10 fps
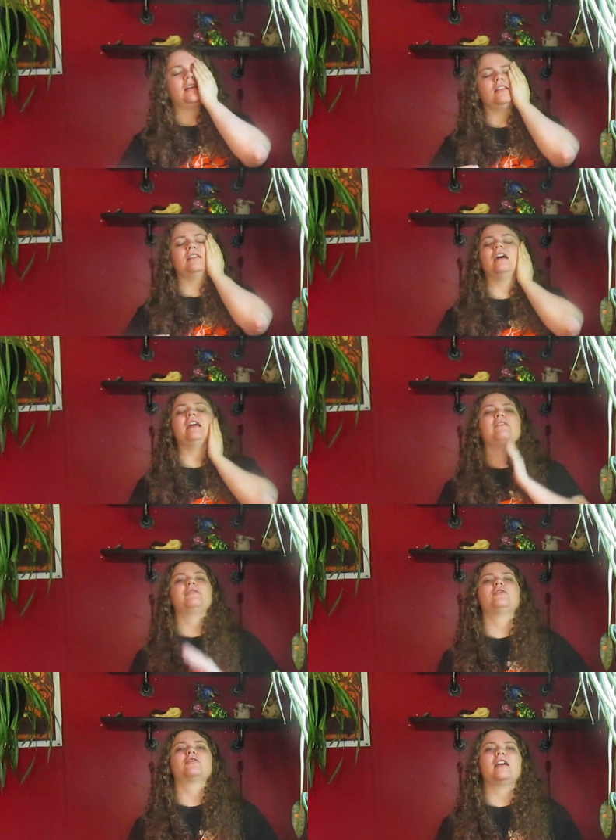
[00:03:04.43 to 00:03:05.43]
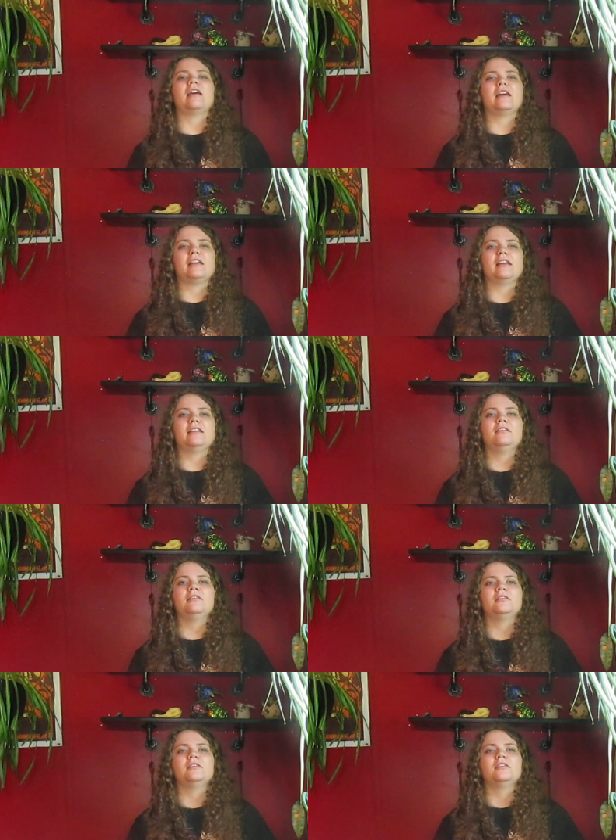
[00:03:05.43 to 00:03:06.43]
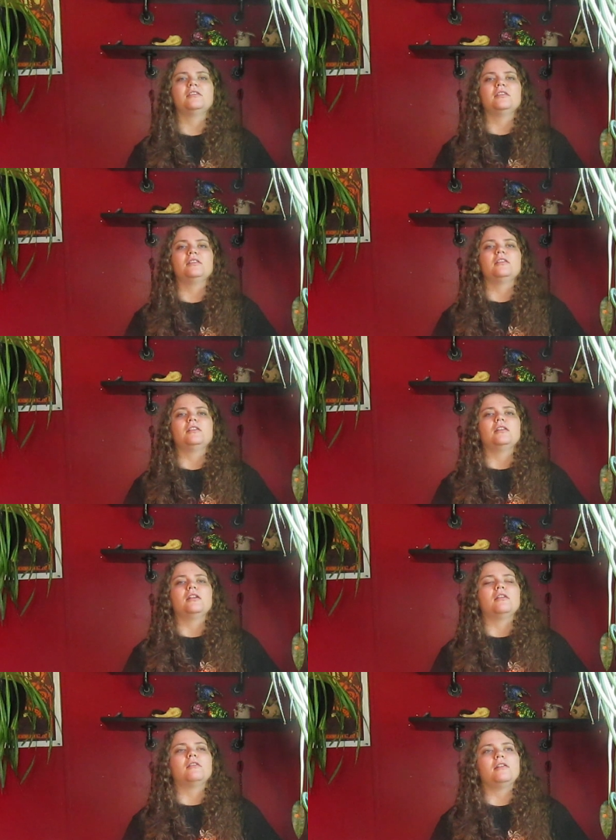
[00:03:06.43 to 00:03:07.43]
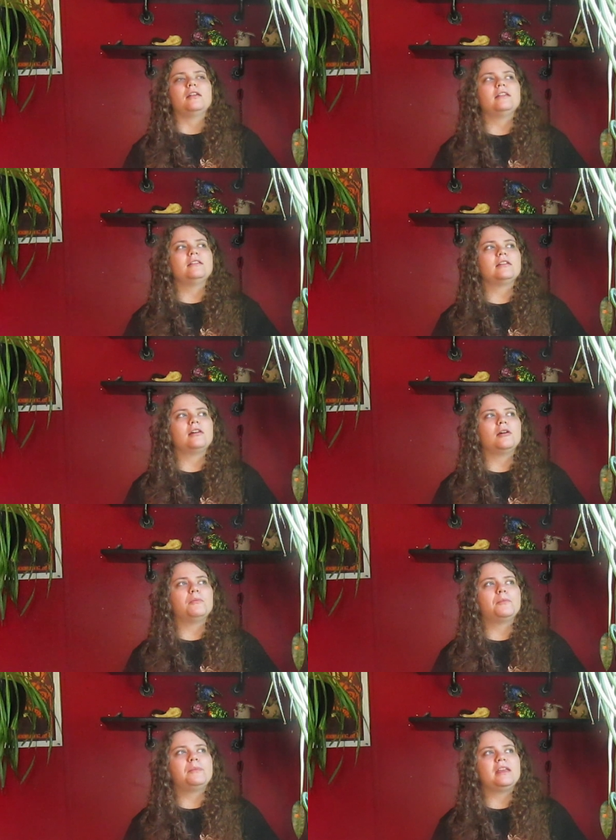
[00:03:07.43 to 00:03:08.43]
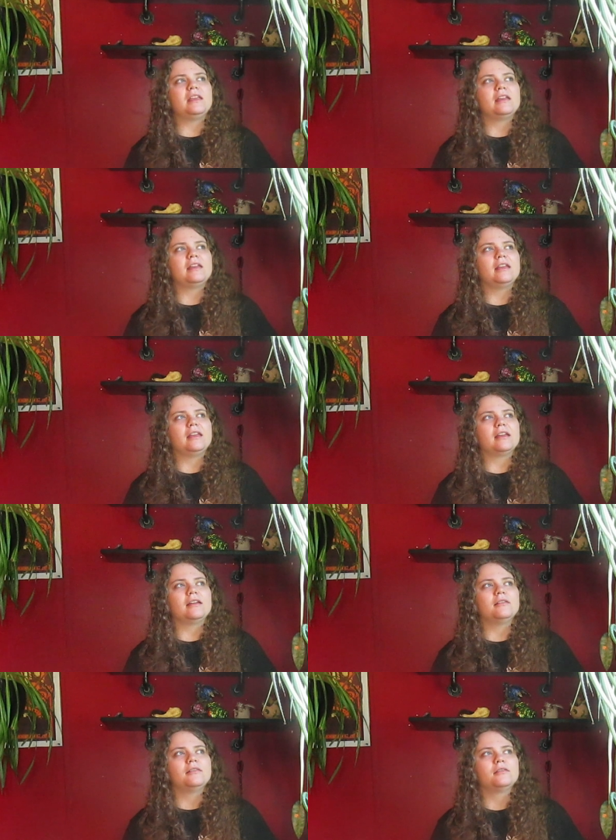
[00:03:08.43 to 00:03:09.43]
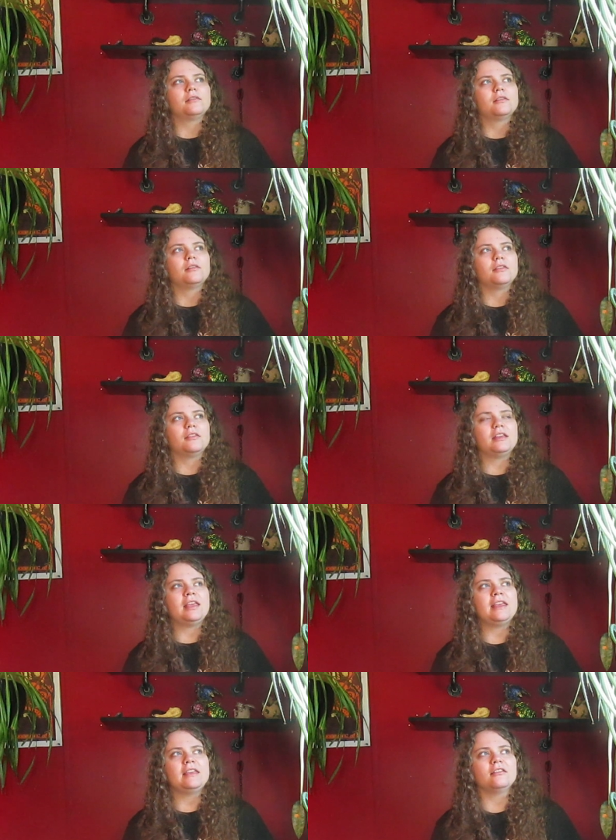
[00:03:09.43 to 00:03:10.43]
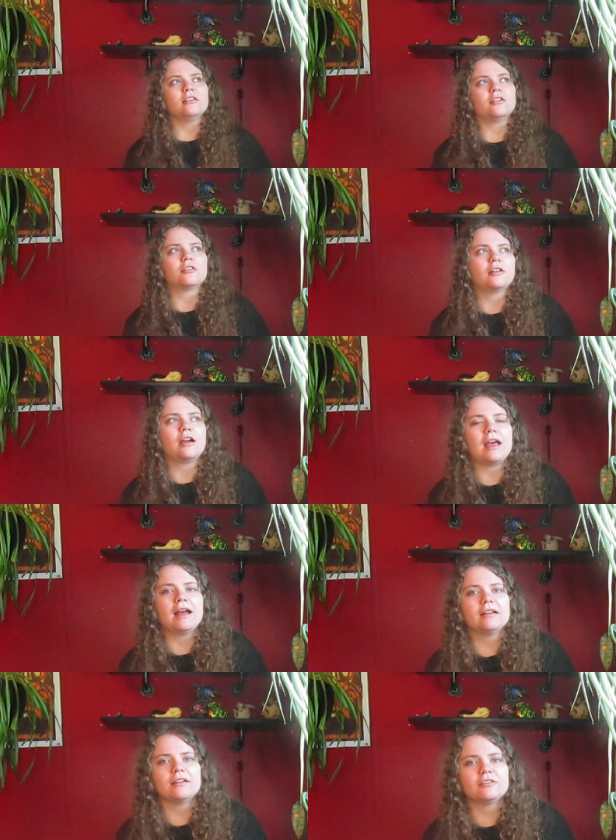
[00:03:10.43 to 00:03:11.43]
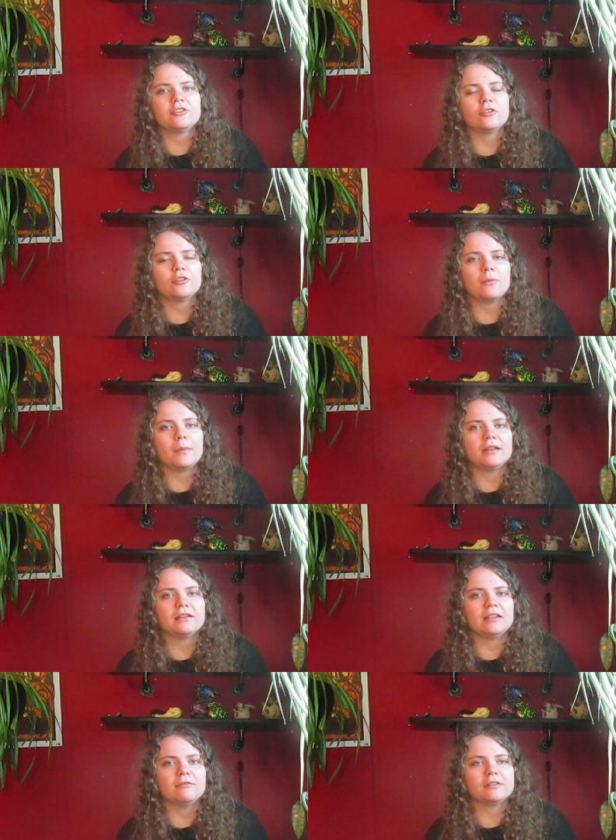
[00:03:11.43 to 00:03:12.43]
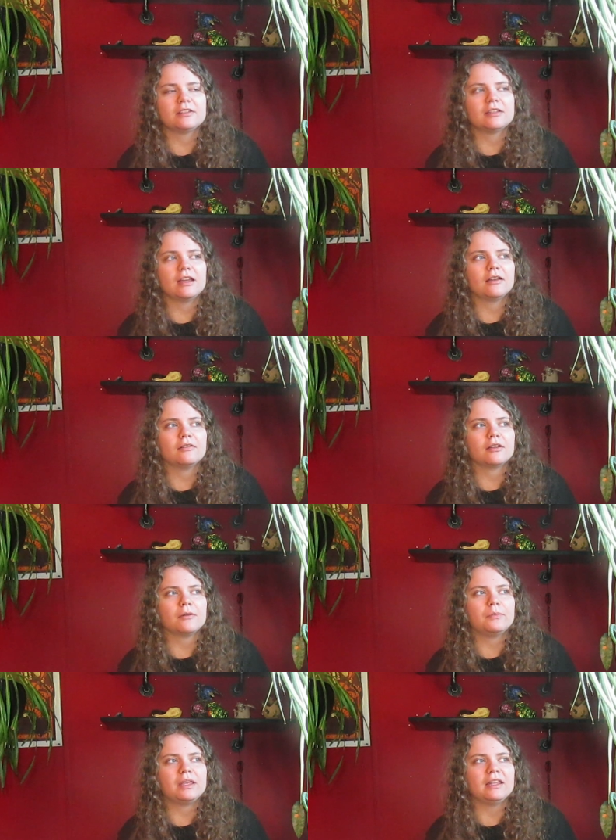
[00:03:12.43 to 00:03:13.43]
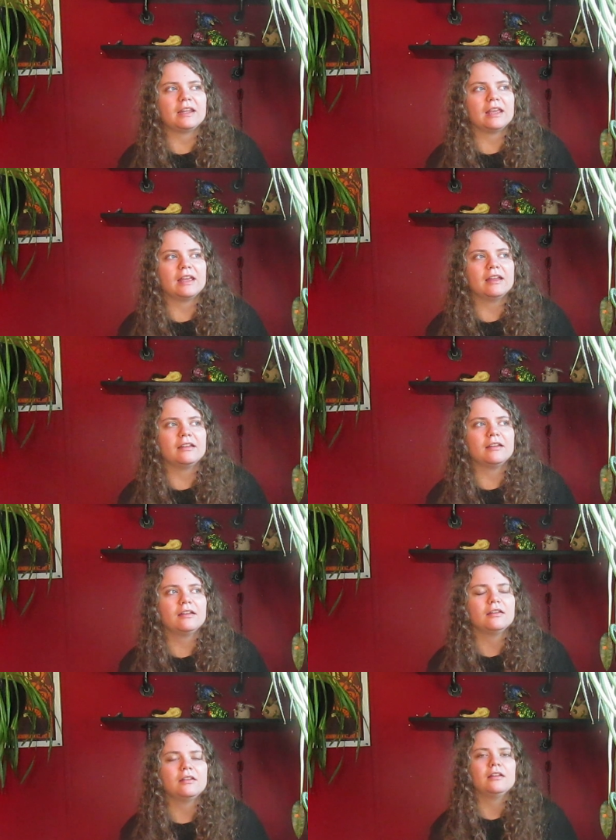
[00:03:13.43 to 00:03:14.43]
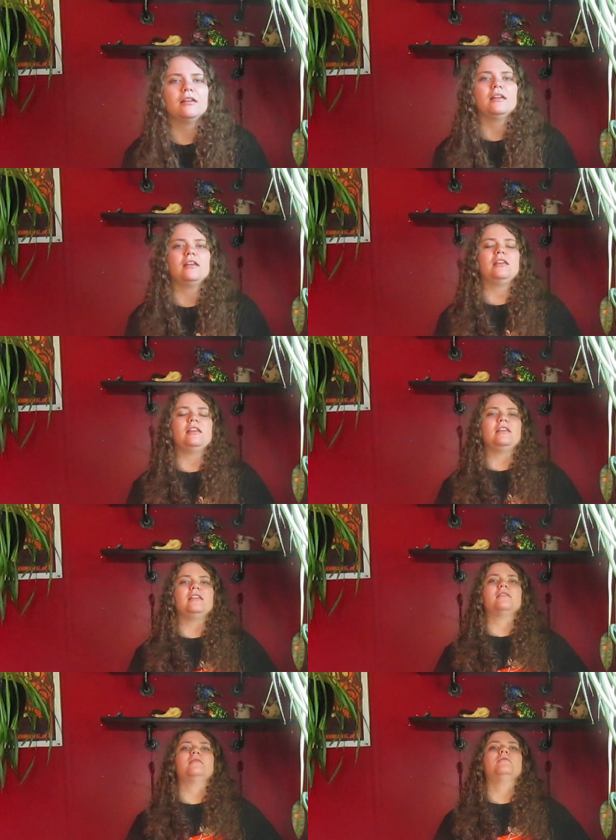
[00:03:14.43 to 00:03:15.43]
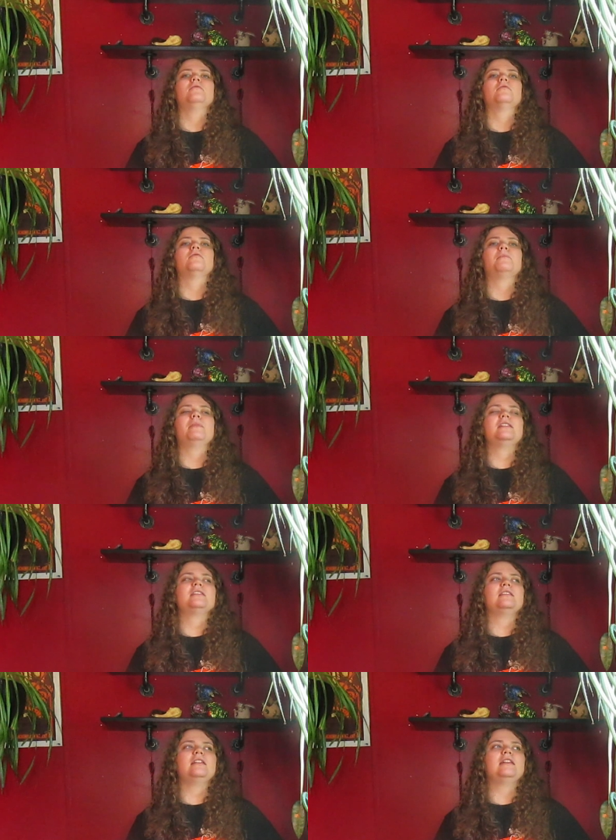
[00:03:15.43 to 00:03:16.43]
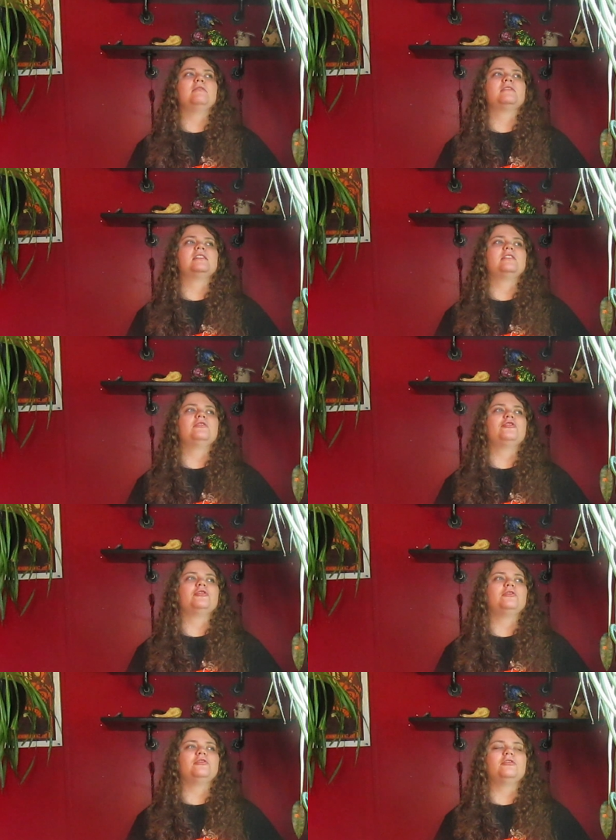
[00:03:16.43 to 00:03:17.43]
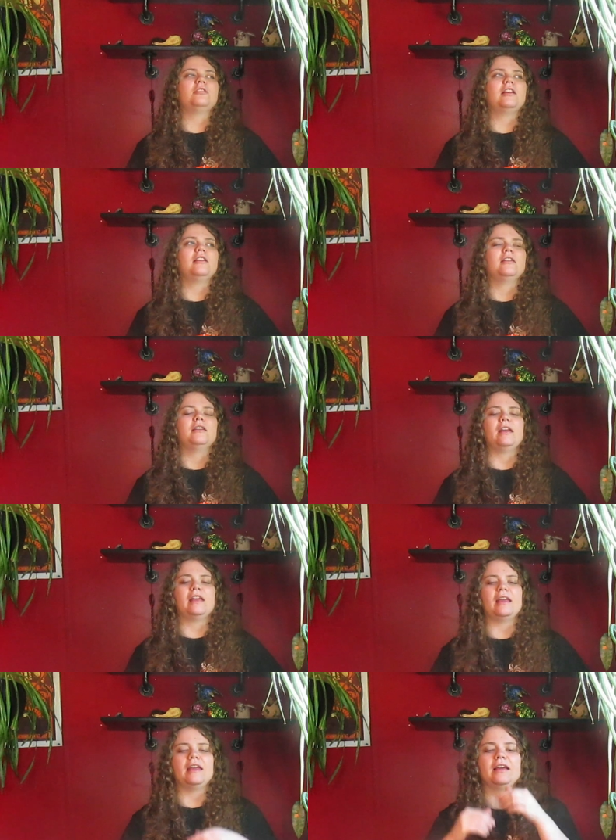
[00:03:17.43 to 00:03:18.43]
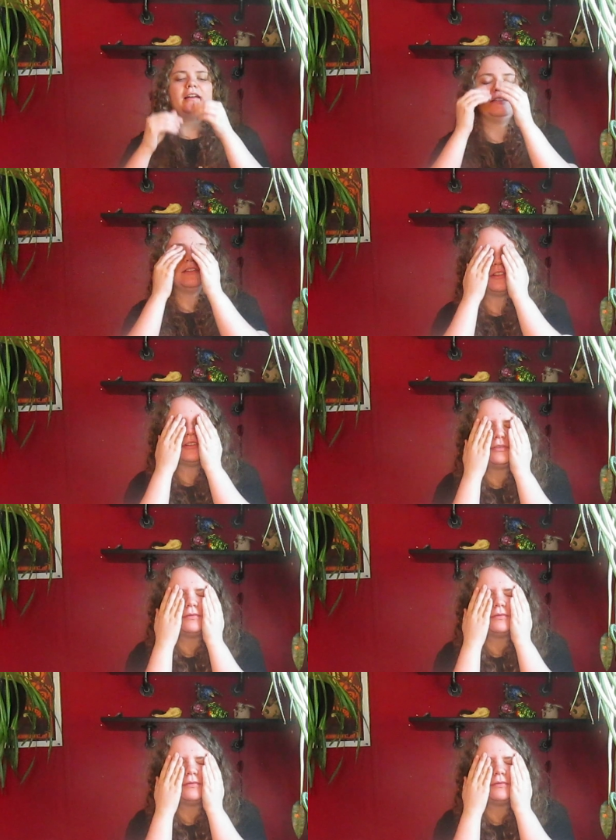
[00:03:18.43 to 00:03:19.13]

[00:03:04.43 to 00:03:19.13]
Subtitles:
a life dragon, ended up being the healer at a tournament he was competing in. He was injured, and